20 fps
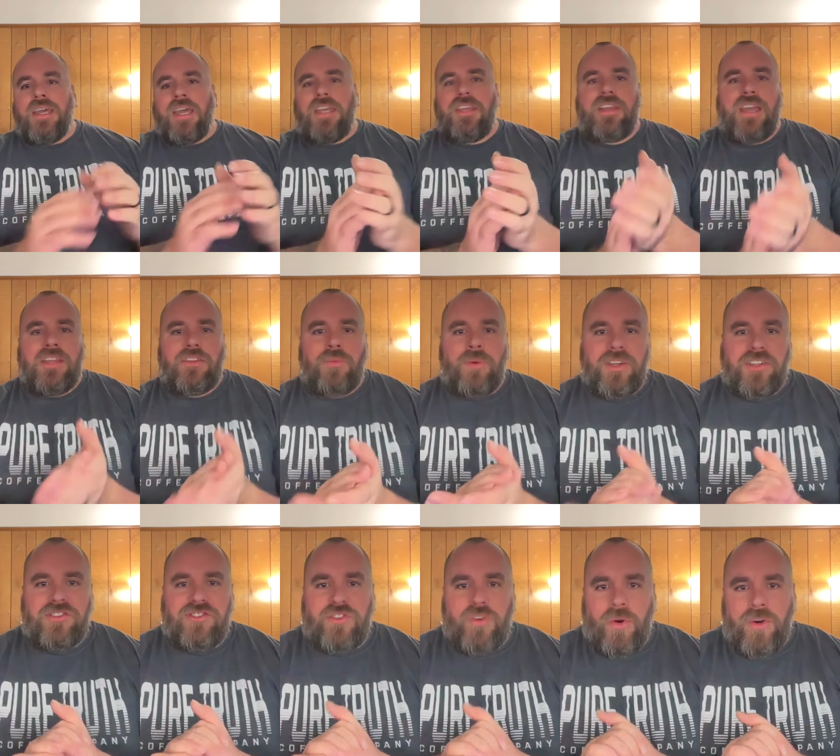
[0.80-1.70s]
You guys
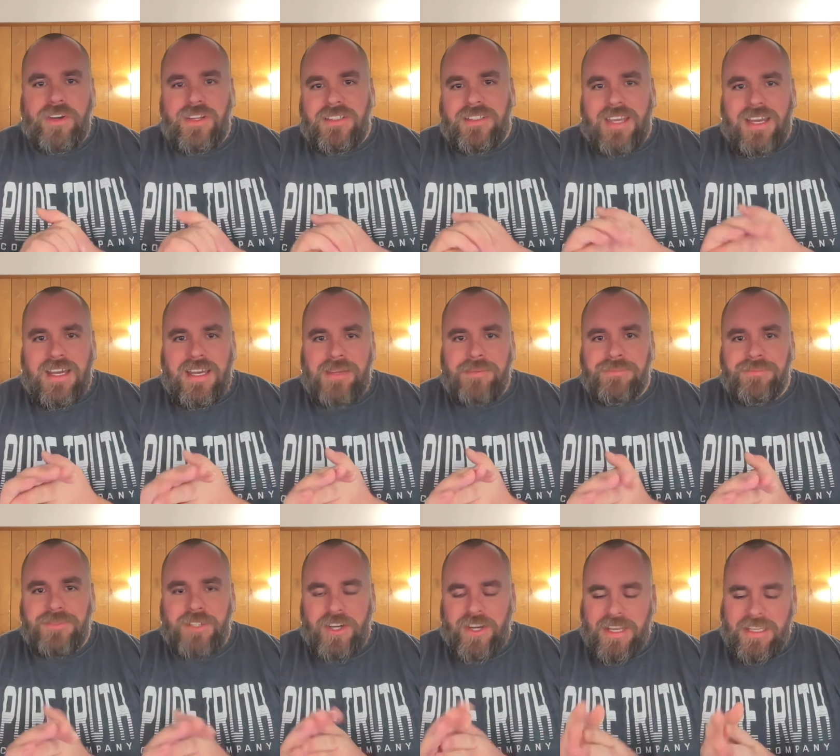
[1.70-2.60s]
want a story
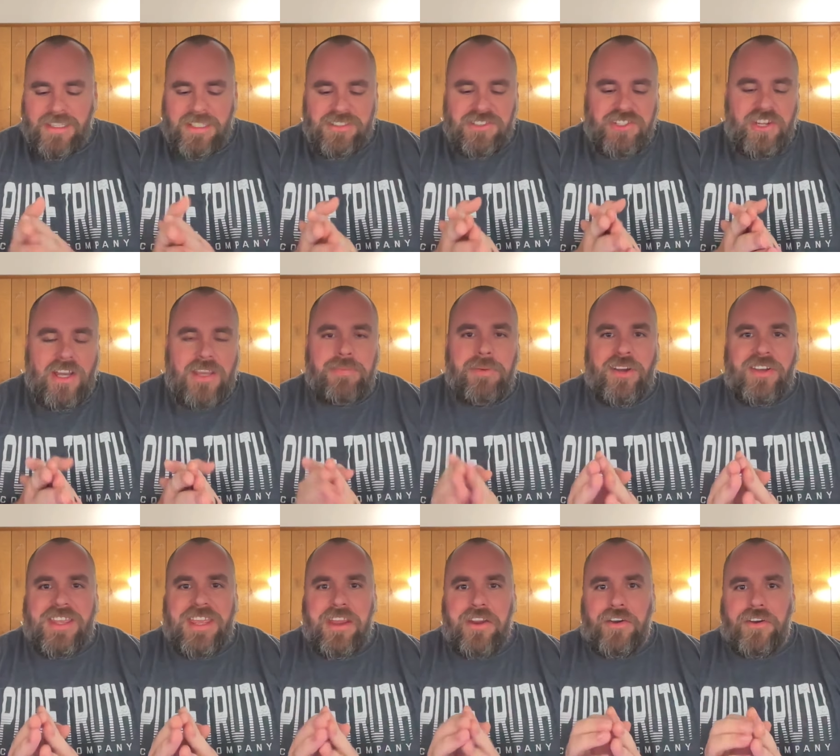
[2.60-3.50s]
time? All right, let's talk
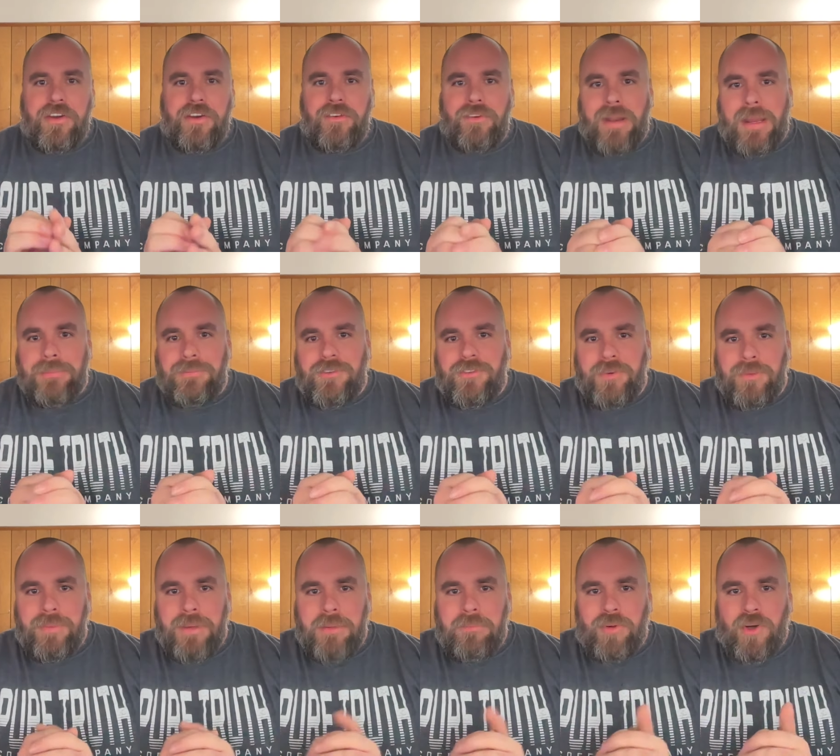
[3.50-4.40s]
about carrier reps
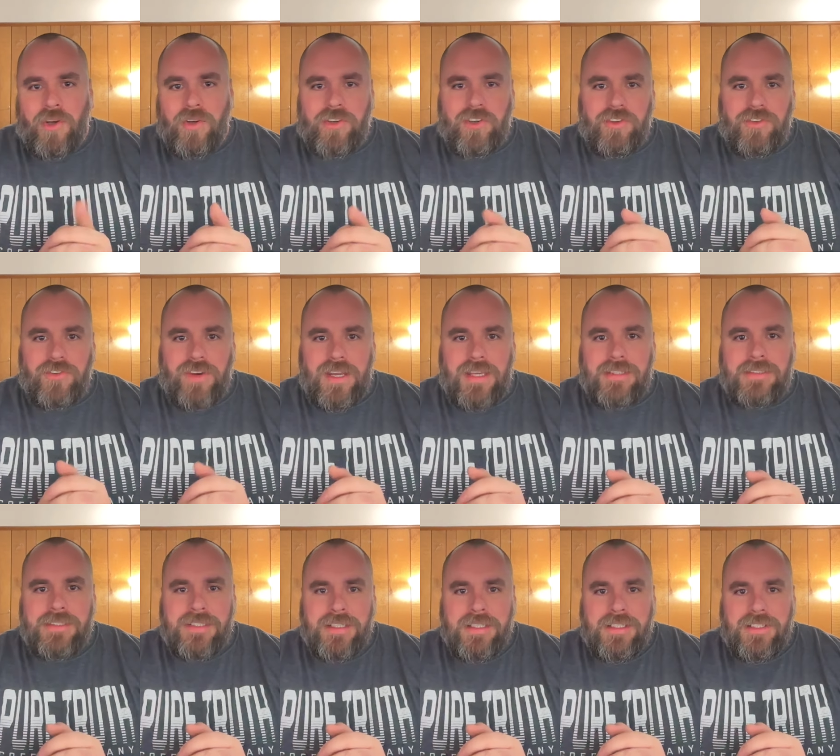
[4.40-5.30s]
for big brokers,
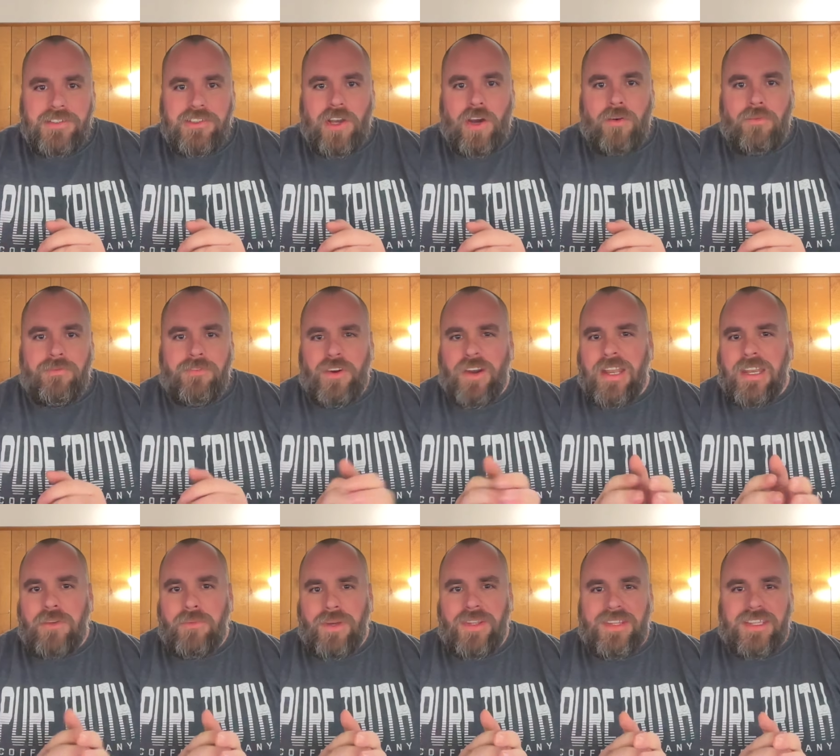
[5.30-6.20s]
right? So for
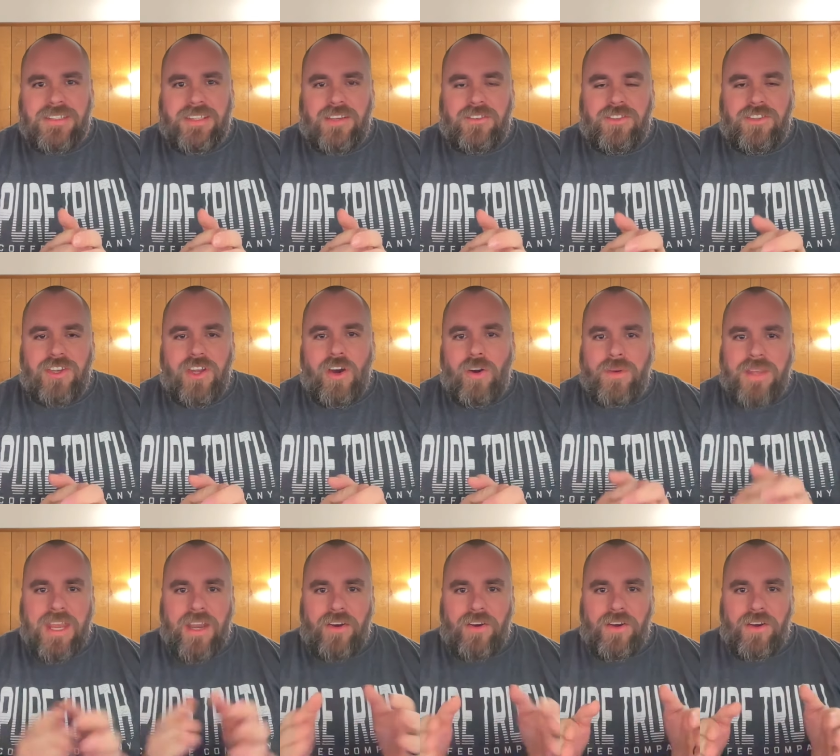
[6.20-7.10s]
anyone that doesn't know,
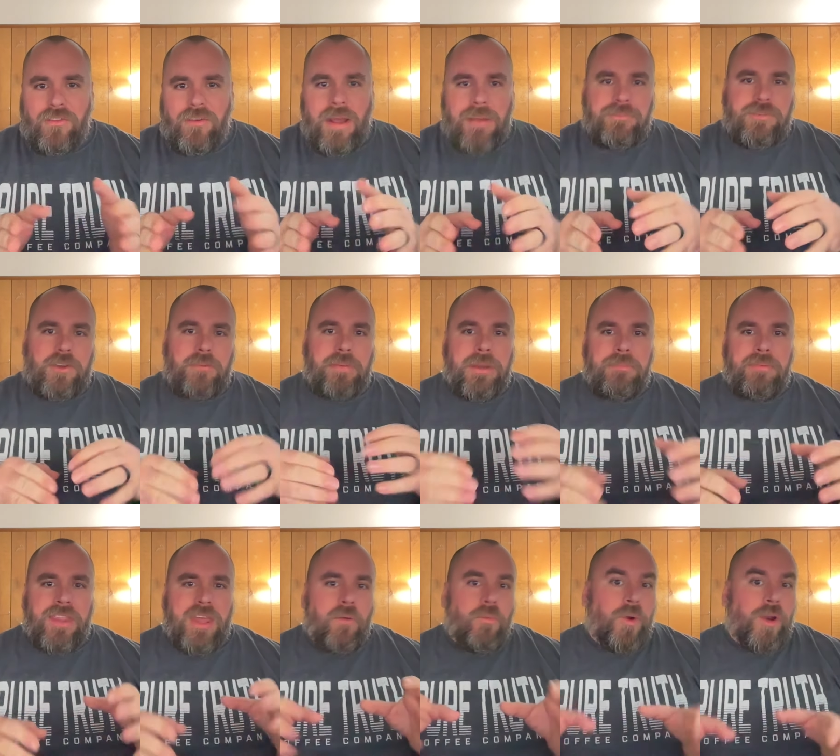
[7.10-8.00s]
carrier reps are
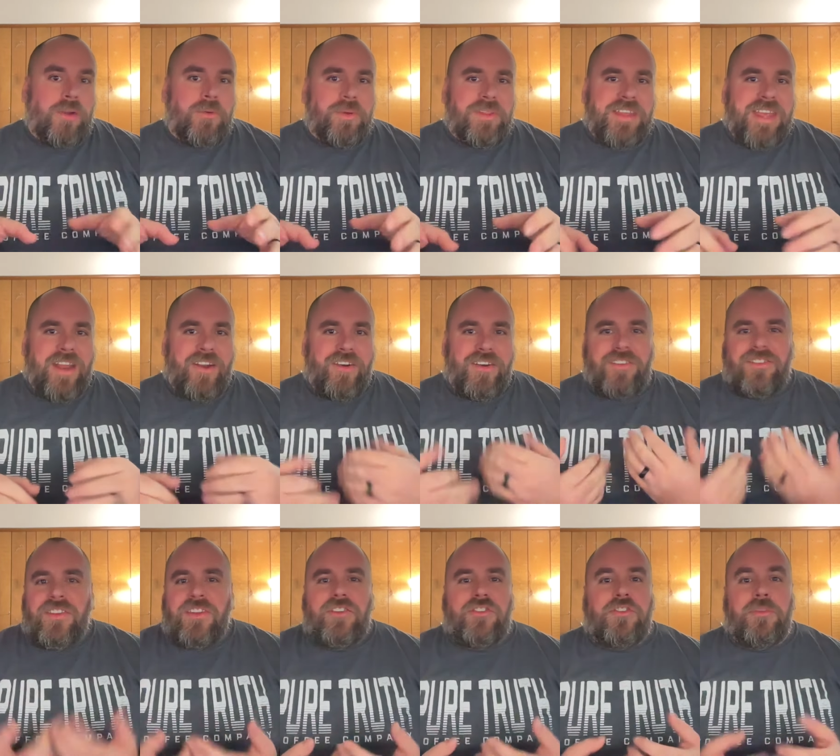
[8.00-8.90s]
people that work with
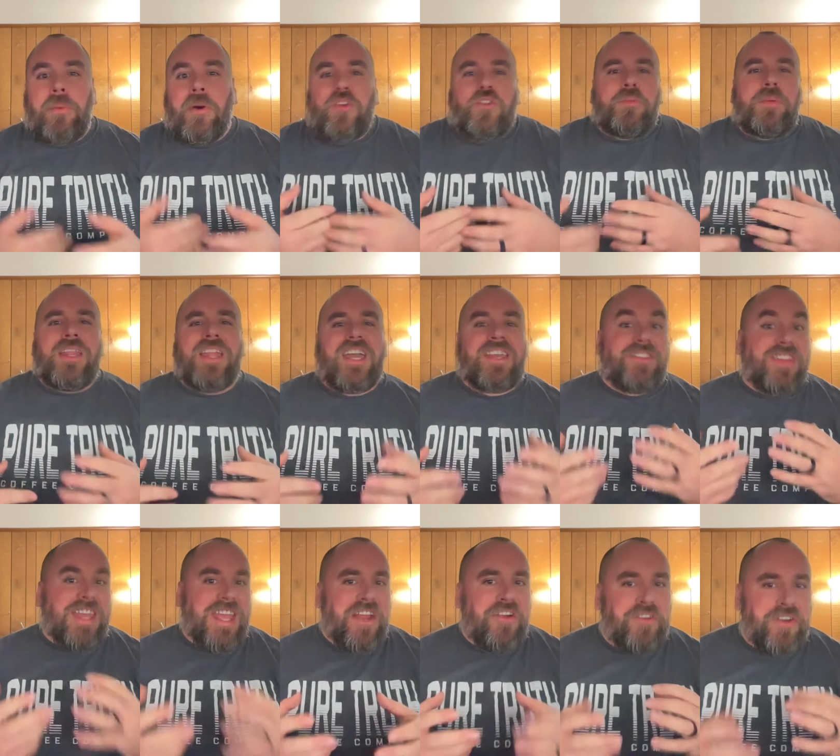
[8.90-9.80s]
carriers and they're supposed to be like
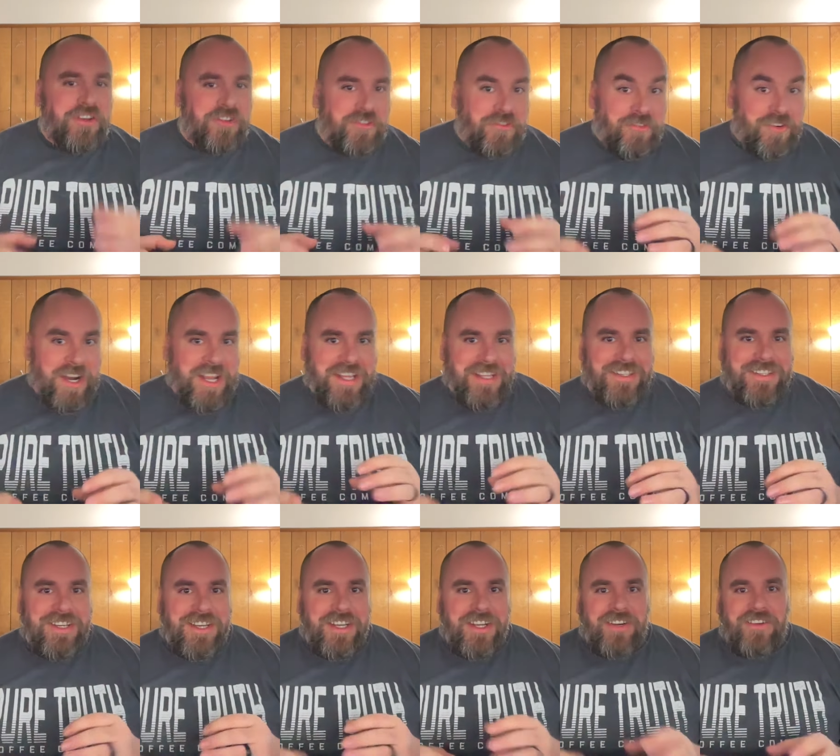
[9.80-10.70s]
the carrier's
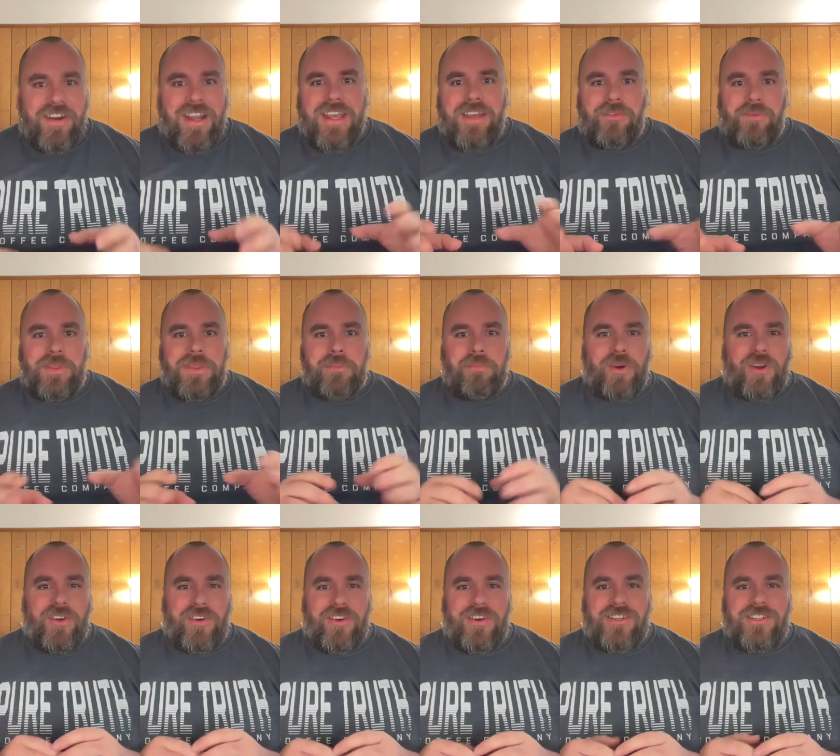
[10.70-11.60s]
friend, right? With the
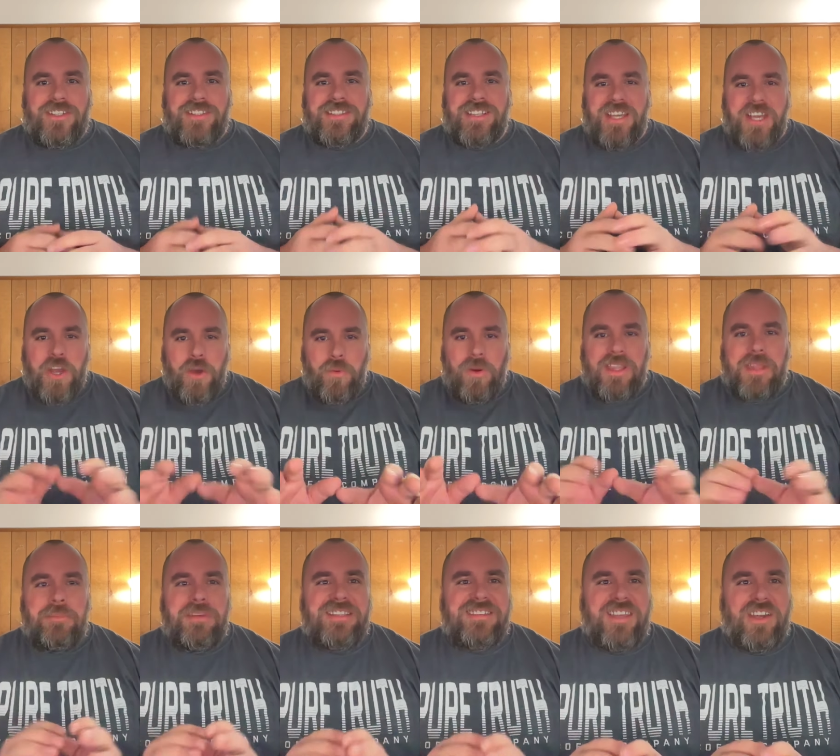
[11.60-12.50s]
brokerages. Well,
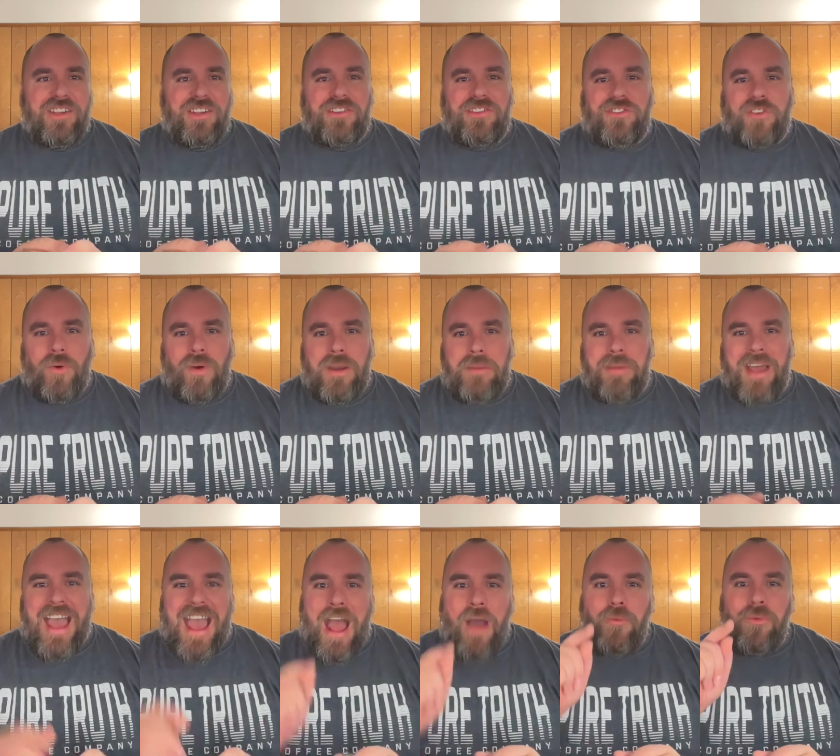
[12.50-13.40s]
let me tell you a story
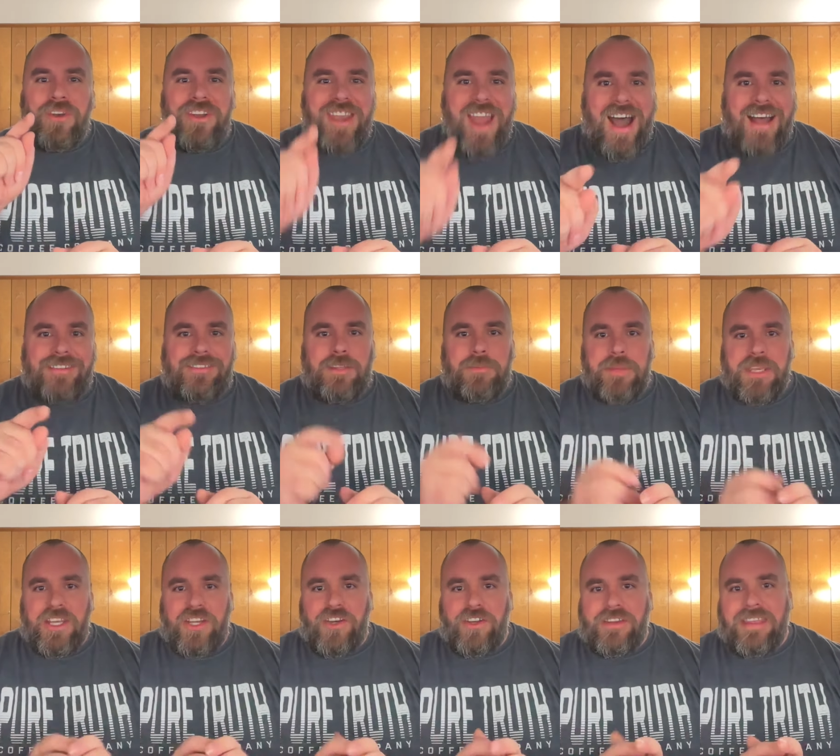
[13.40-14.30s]
about how not to
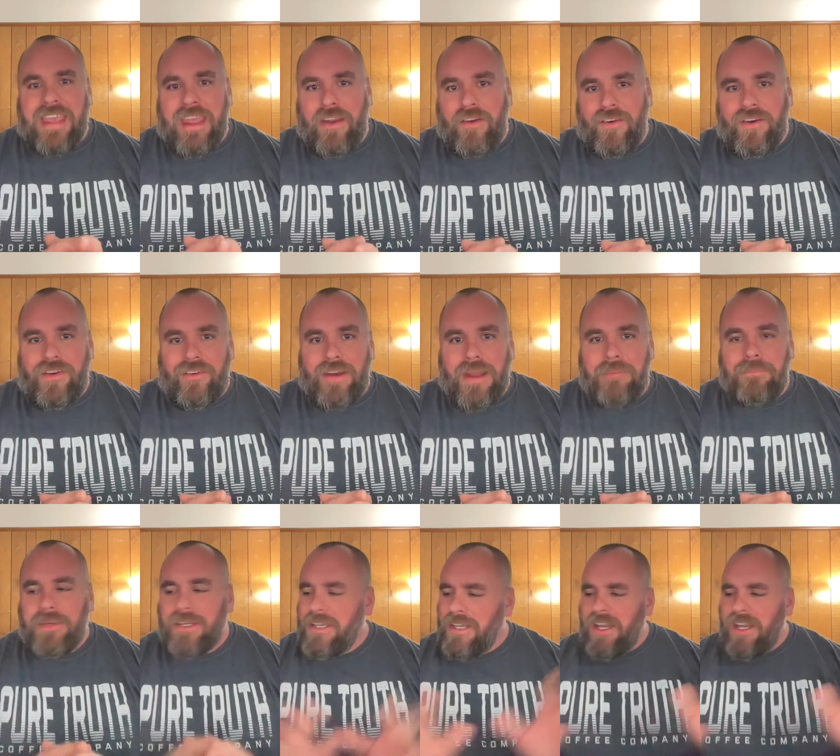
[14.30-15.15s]
be a good carrier rep.